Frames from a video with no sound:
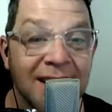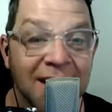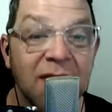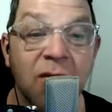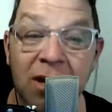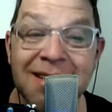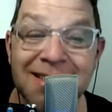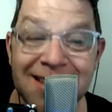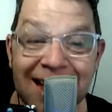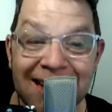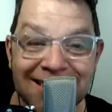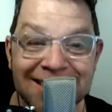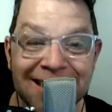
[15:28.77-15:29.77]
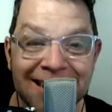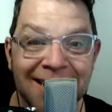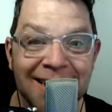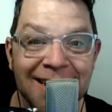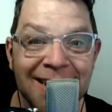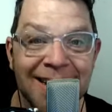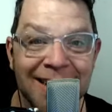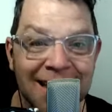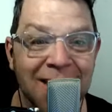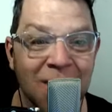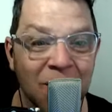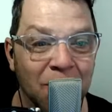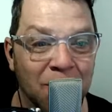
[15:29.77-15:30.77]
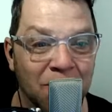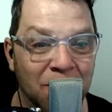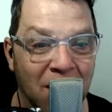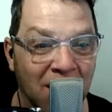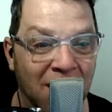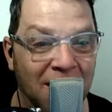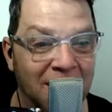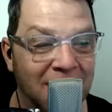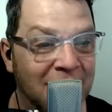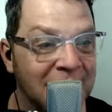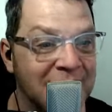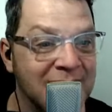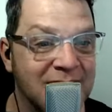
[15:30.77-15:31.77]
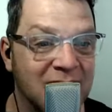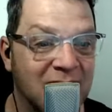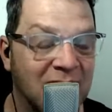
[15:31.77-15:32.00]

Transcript: Liver is nasty. Thank you, Paula. It